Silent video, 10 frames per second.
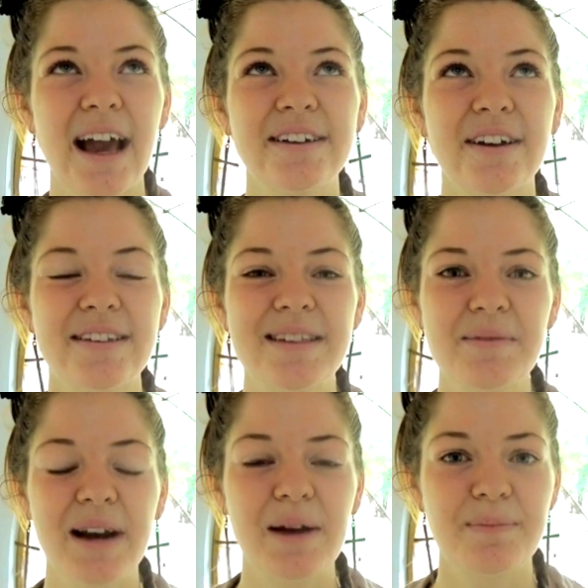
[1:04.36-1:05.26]
I don't know,
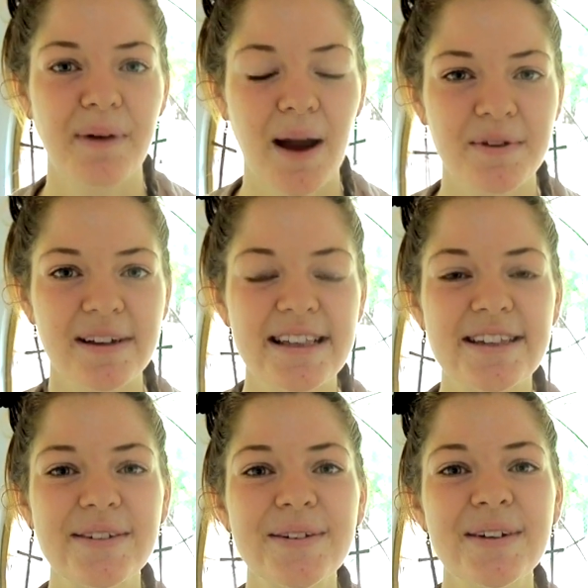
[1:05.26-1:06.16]
somewhere like primary
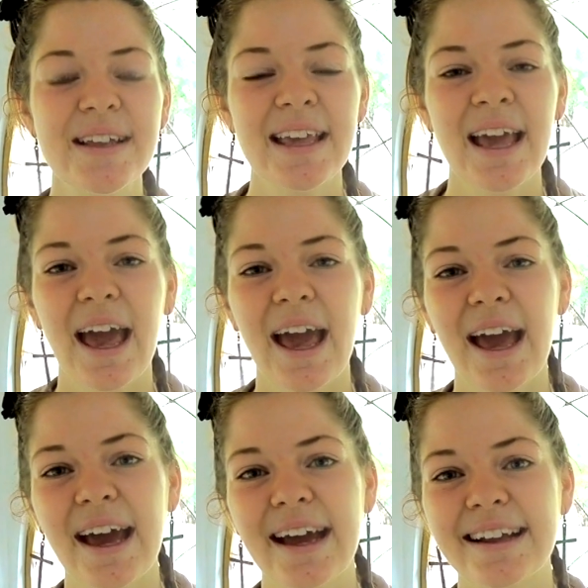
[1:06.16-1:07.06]
school,
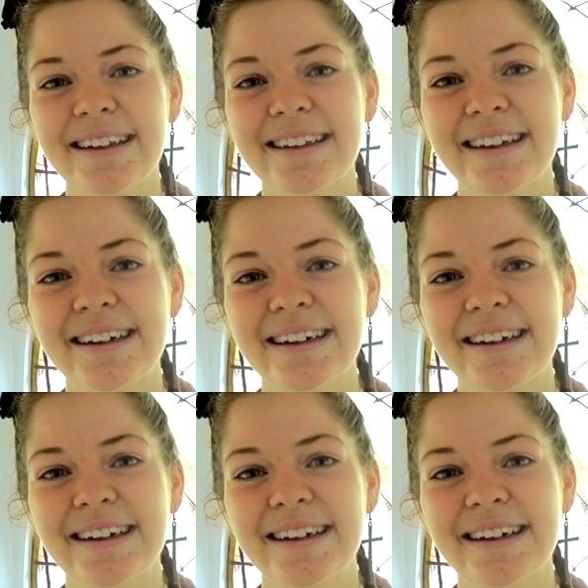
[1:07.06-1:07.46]
and